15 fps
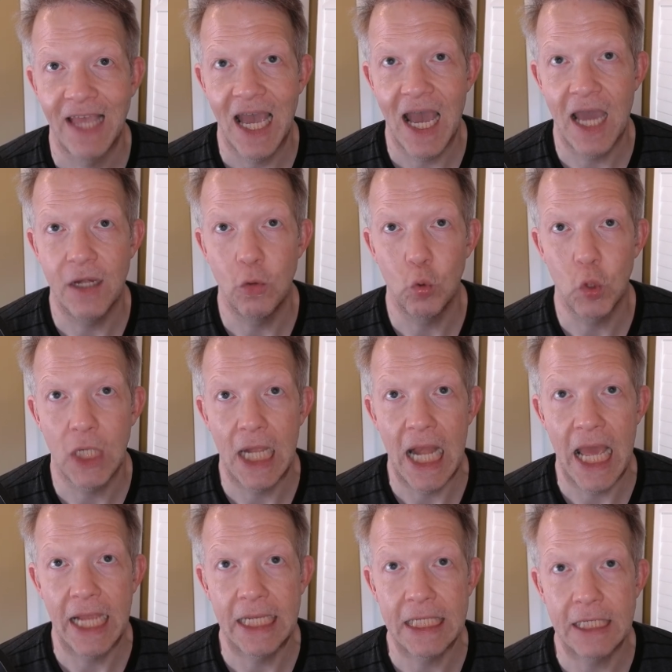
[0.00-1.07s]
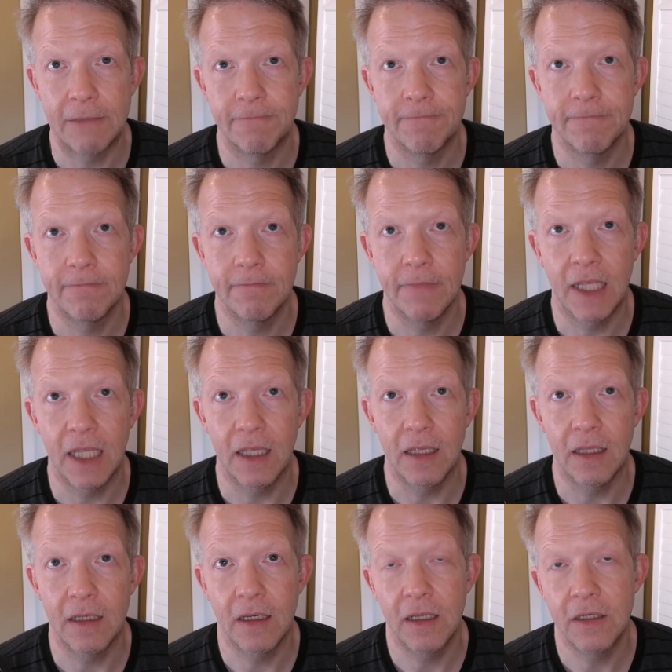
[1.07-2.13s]
I don't like
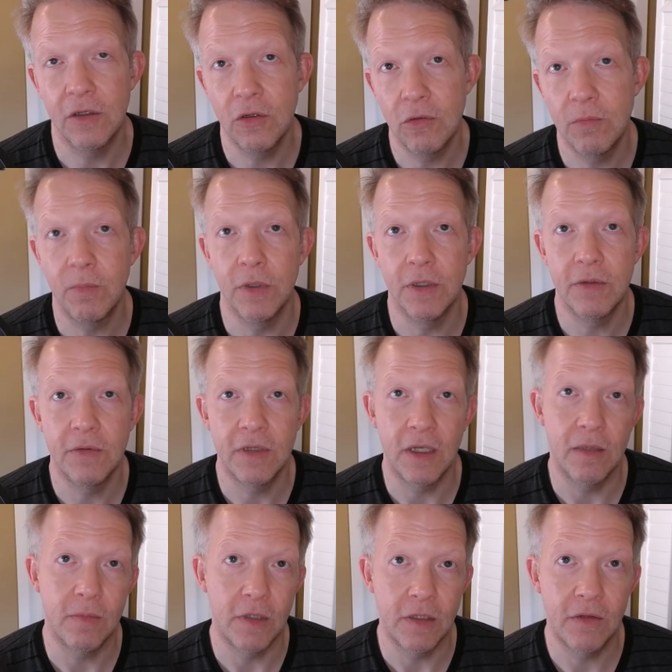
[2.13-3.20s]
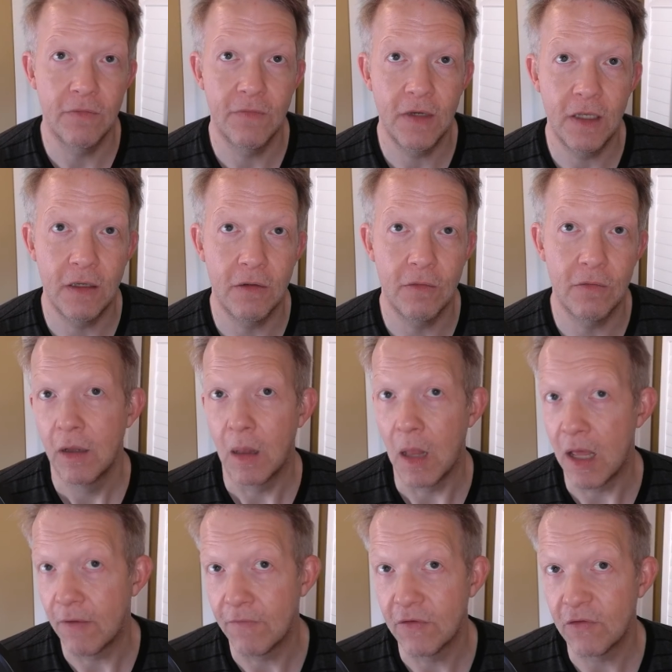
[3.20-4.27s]
and I do put time into the videos. A
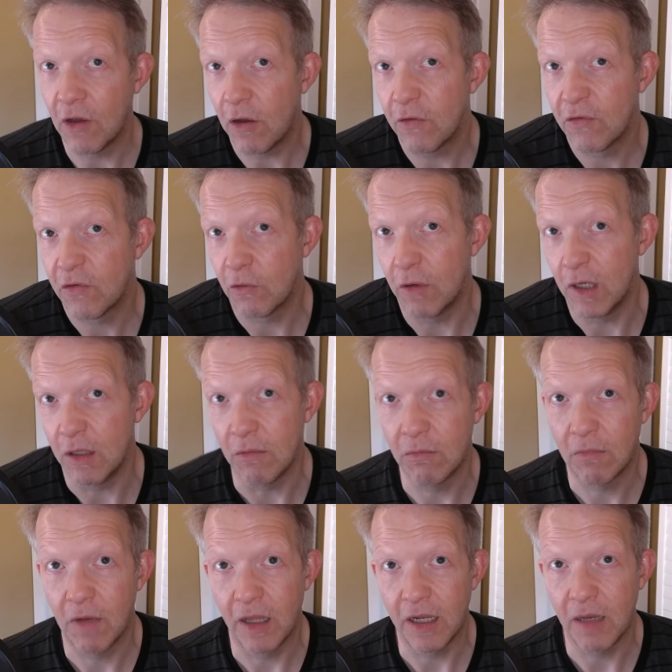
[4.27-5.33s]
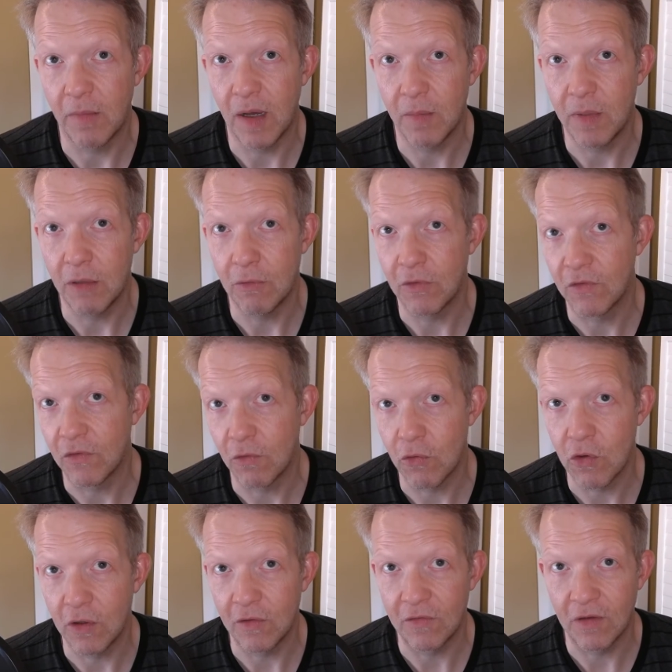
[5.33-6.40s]
lot of it's off screen, like I might be
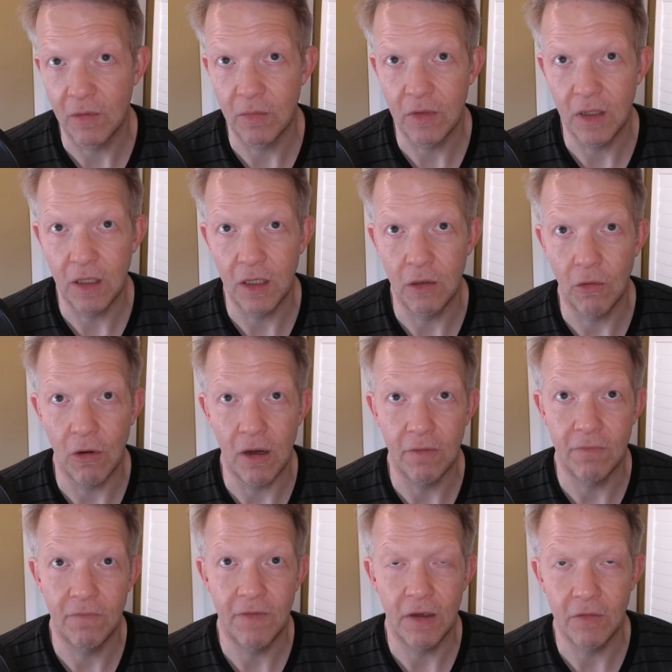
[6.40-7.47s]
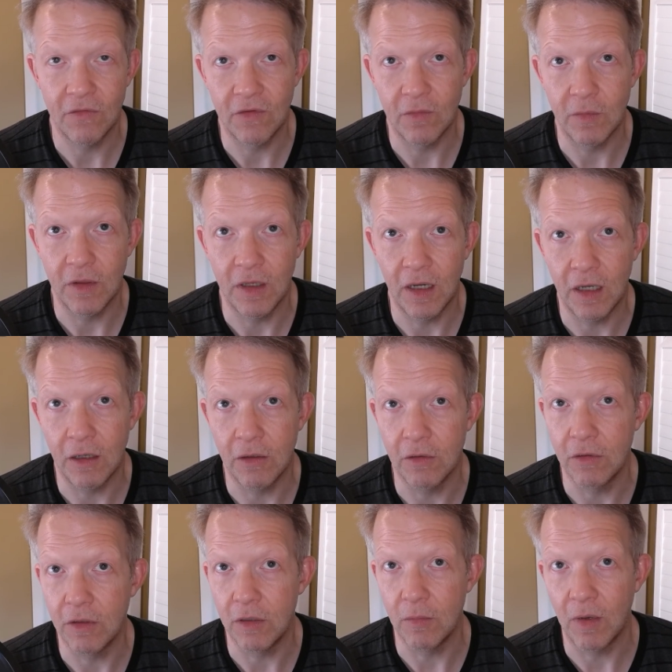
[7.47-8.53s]
researching something or I've found something
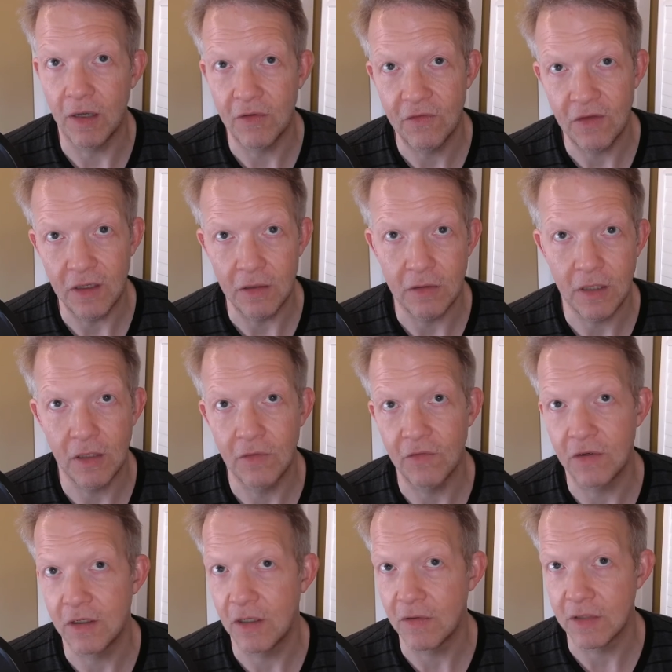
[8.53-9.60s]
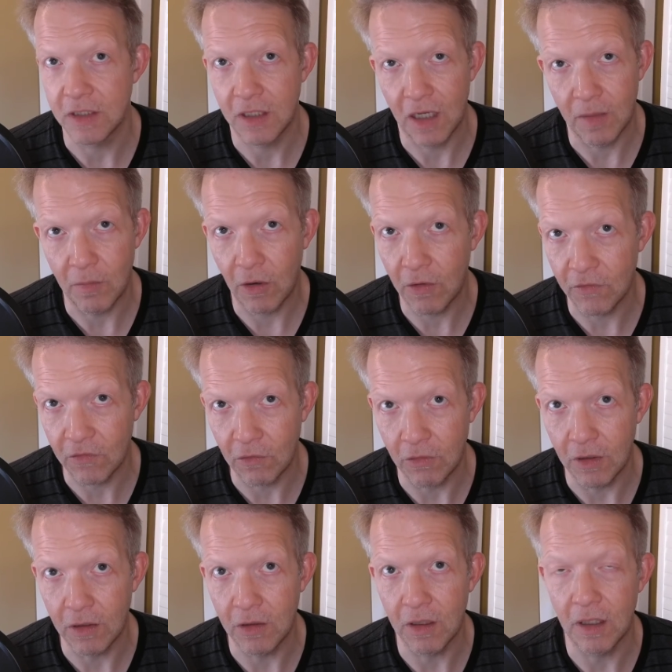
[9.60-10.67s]
out and you might see tons and tons of time off
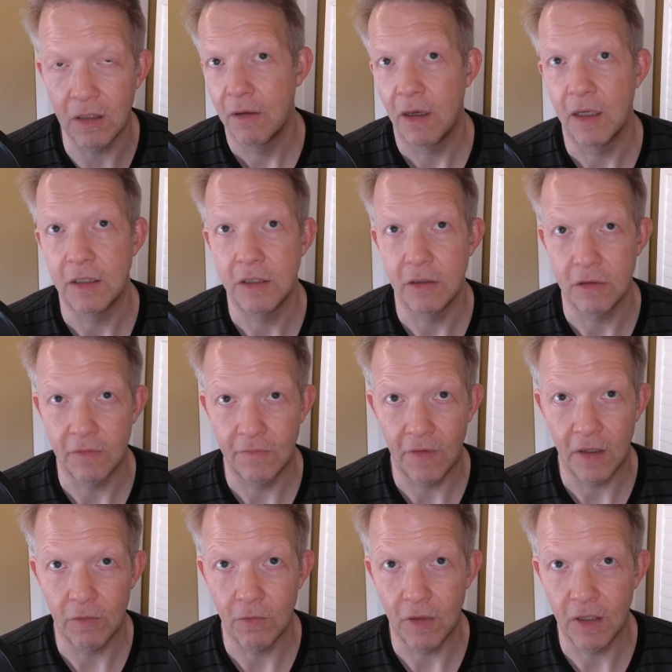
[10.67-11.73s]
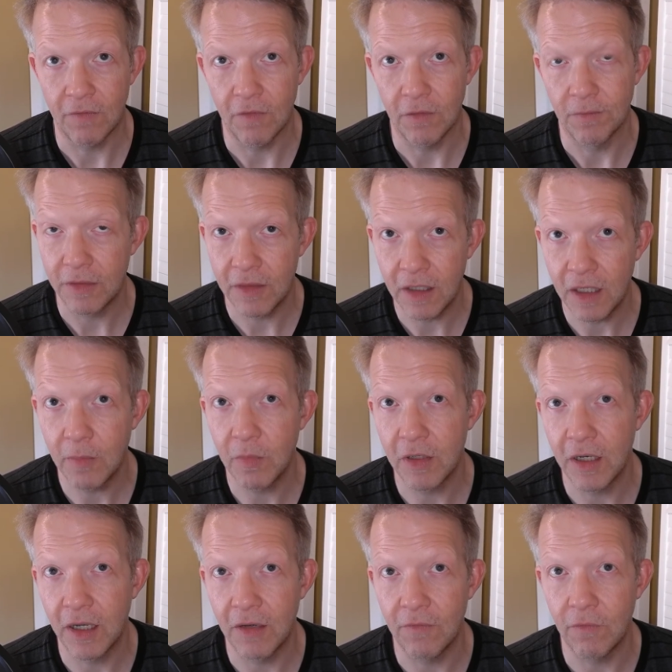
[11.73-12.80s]
screen that I took to find whatever. I think I'm
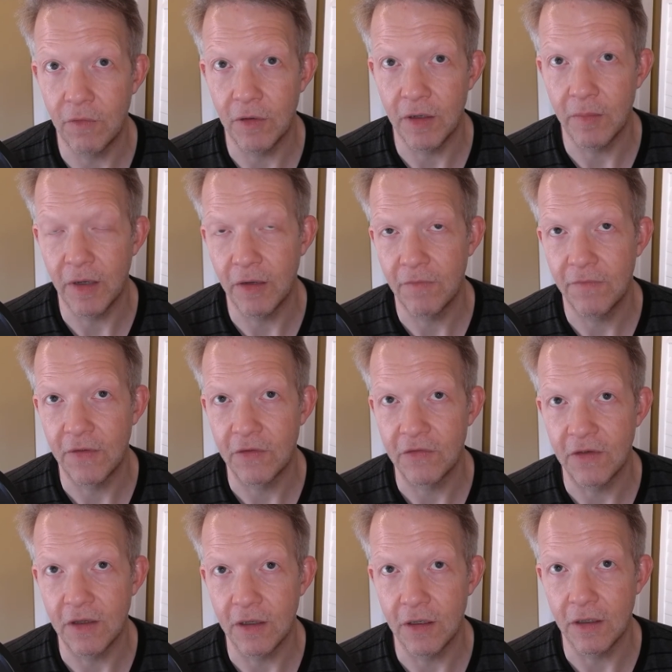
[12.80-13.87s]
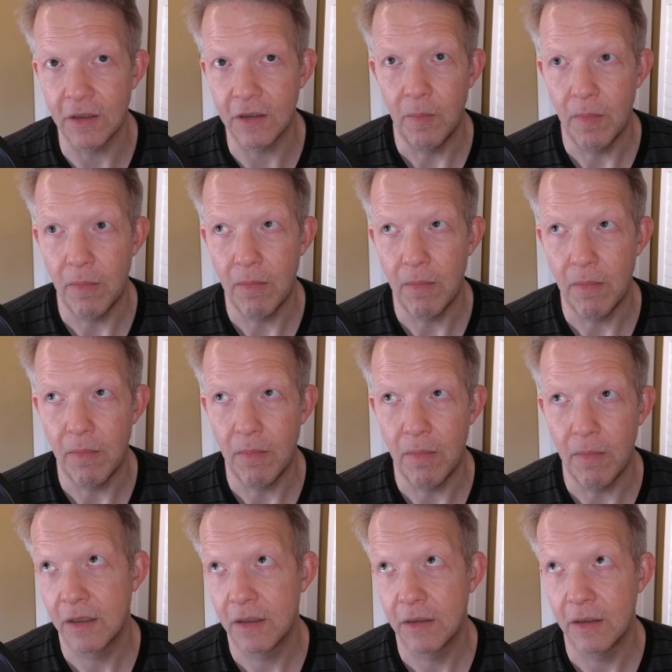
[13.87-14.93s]
gonna have one about fixing a
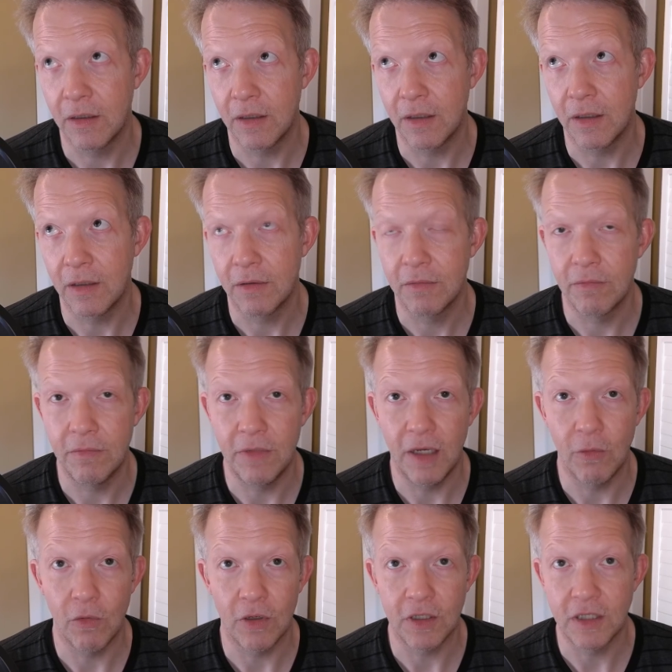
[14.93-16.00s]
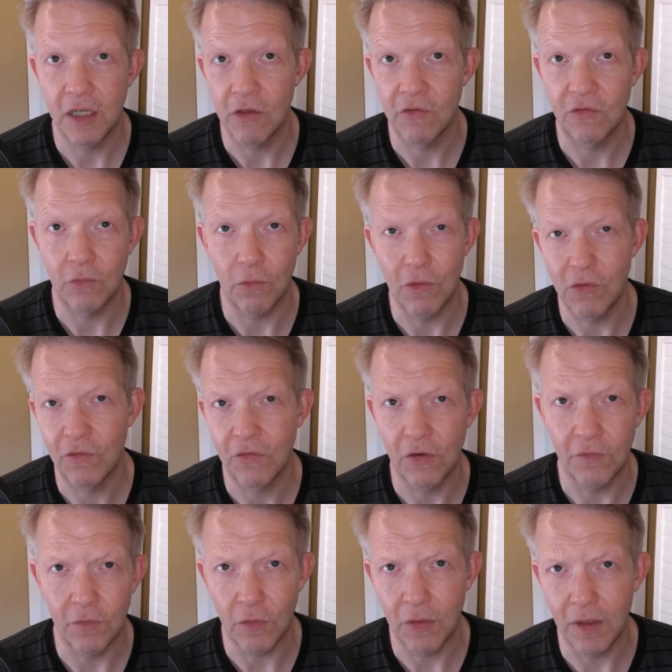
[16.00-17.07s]
Mac uh, network attached storage
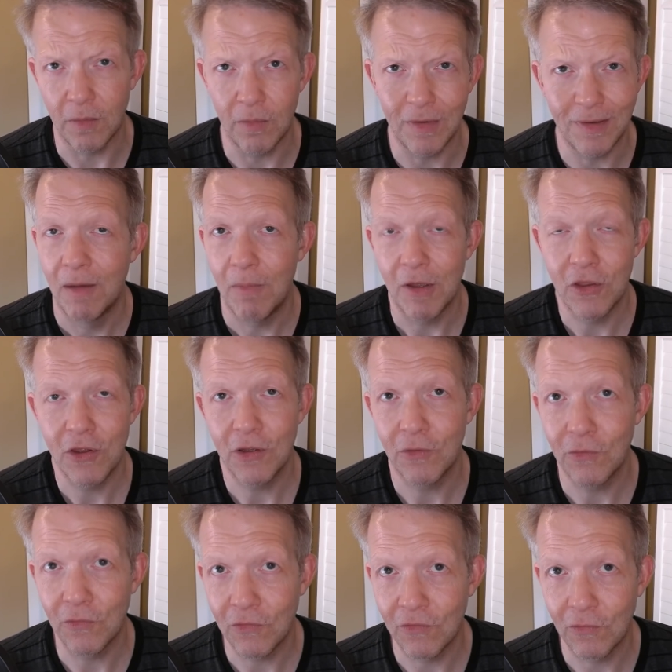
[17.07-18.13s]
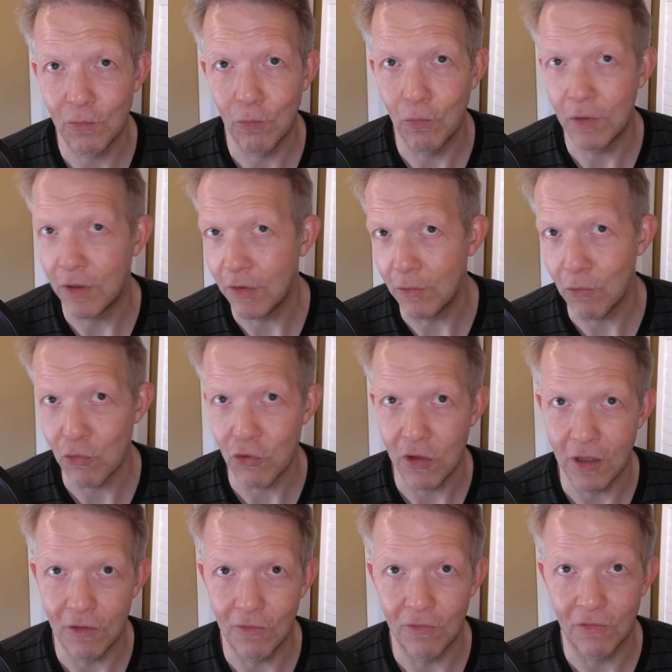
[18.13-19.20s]
server thing, but my channel's one of those
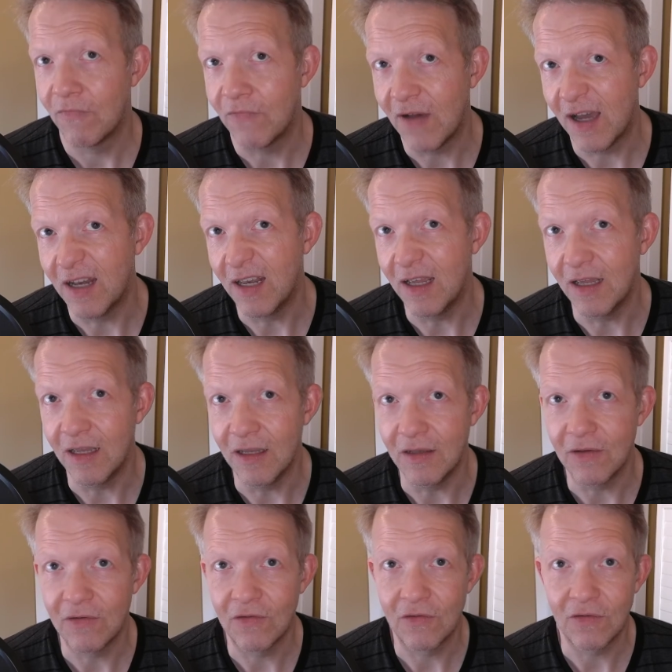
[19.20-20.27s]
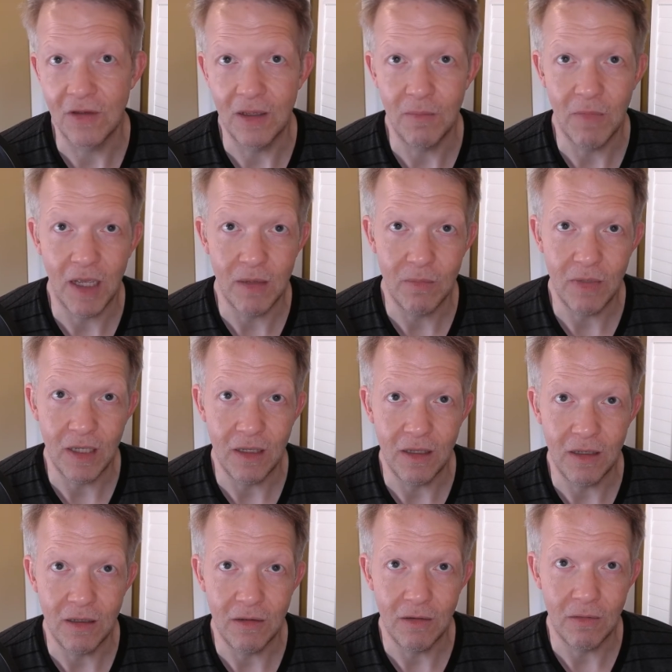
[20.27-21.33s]
channels, finance, it might
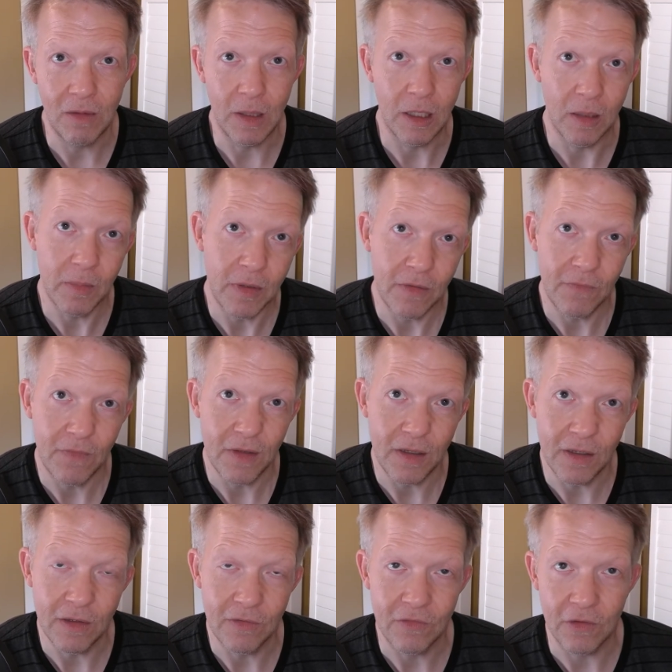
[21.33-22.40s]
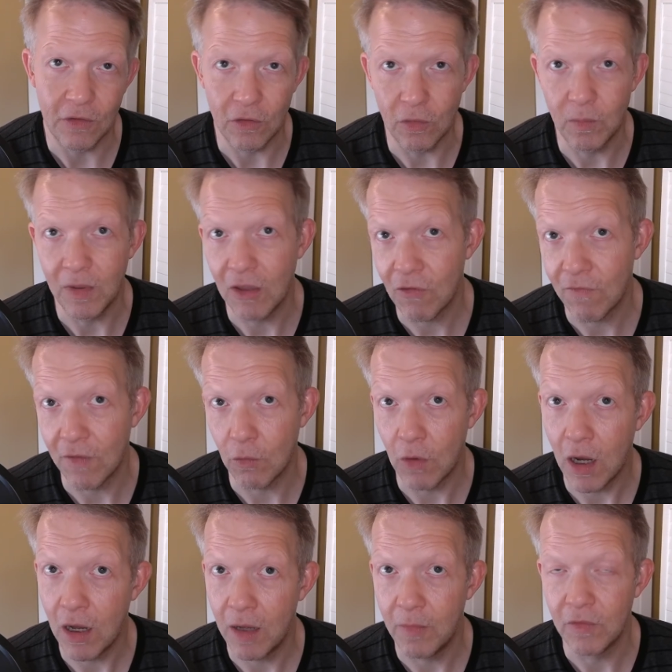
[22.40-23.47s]
be a little bit of fitness, although Beach Fit
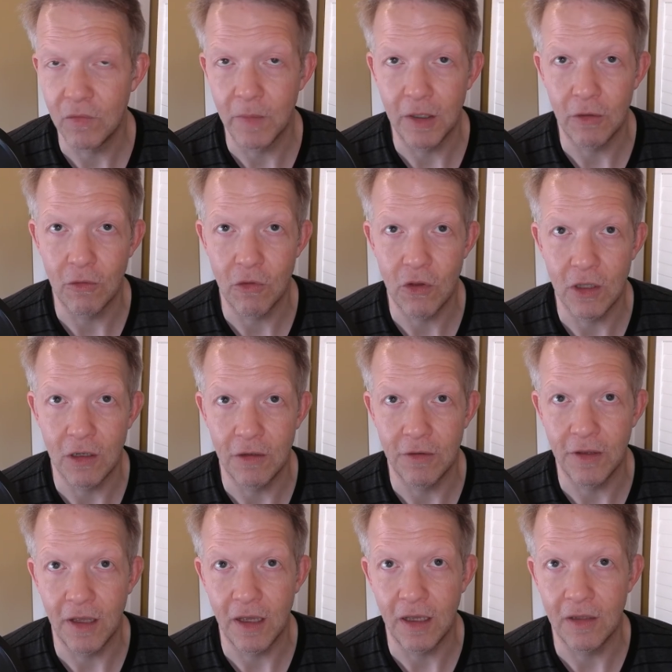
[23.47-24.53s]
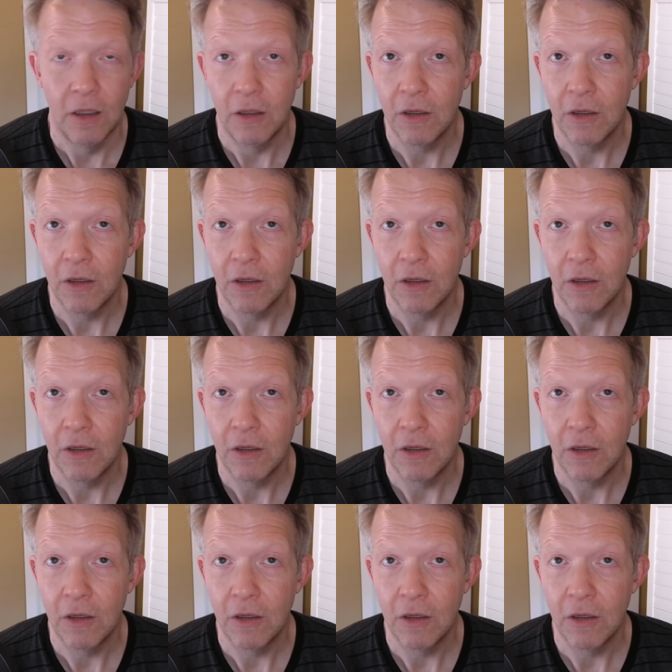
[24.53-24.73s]
Rob is my other channel on that.